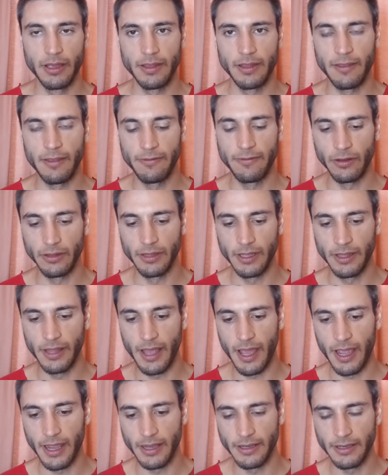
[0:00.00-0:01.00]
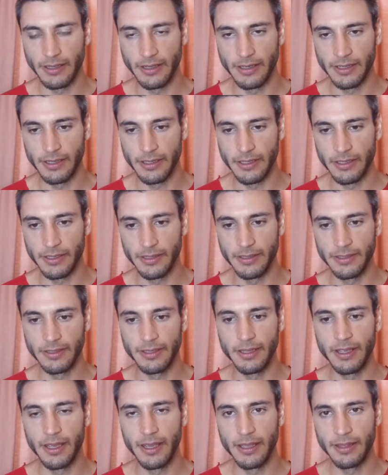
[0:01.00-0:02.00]
The 49
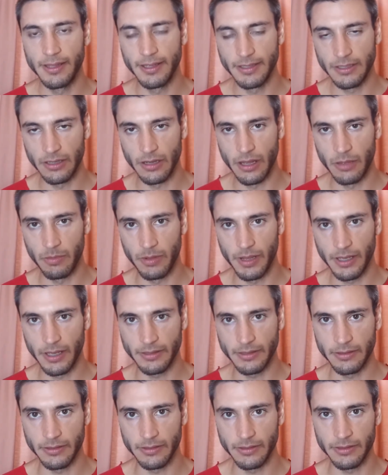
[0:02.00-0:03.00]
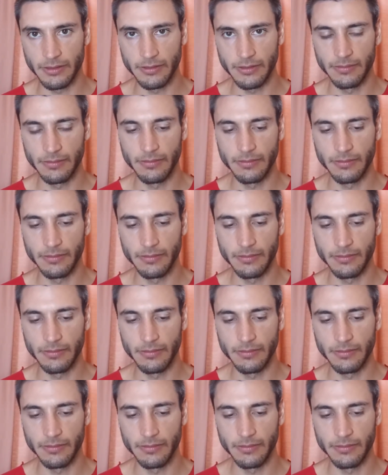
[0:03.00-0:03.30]
is in the solar plexus.